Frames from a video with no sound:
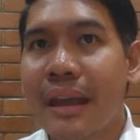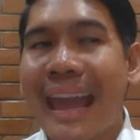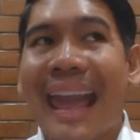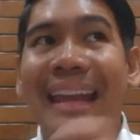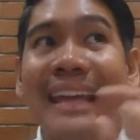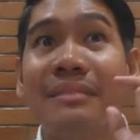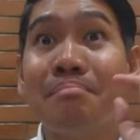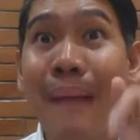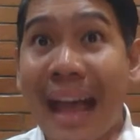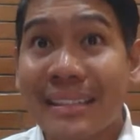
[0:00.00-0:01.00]
and it
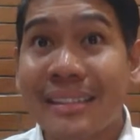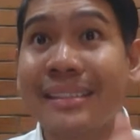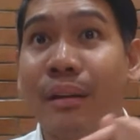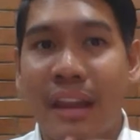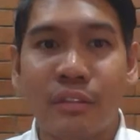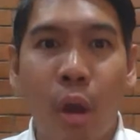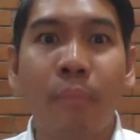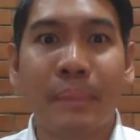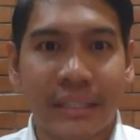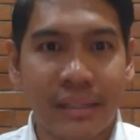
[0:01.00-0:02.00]
masks their
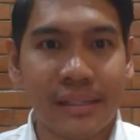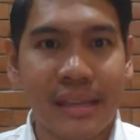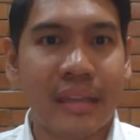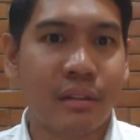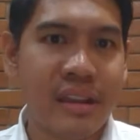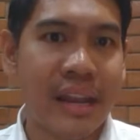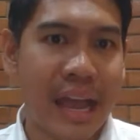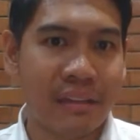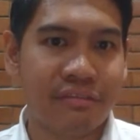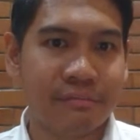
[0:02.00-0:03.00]
incompetency in real
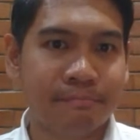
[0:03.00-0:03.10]
life.